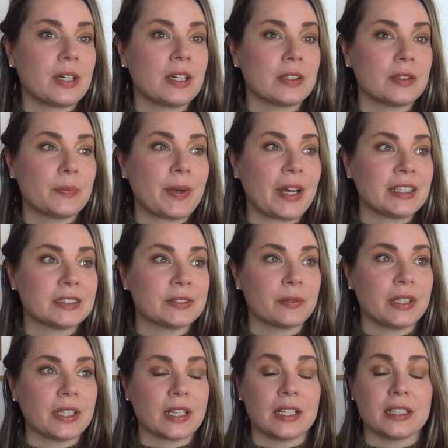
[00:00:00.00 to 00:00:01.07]
the past
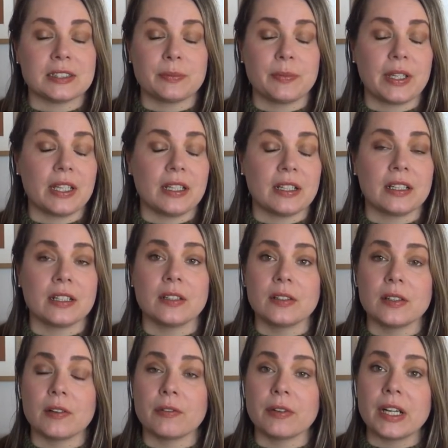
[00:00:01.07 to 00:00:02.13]
week has been
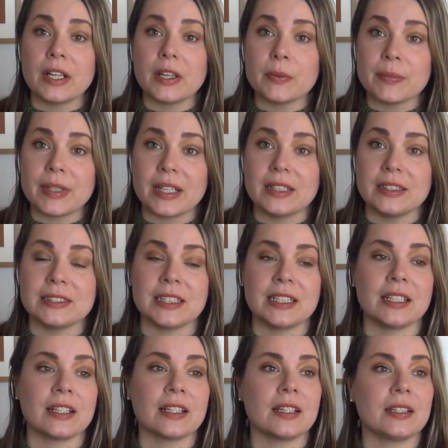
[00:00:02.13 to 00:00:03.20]
really amazing.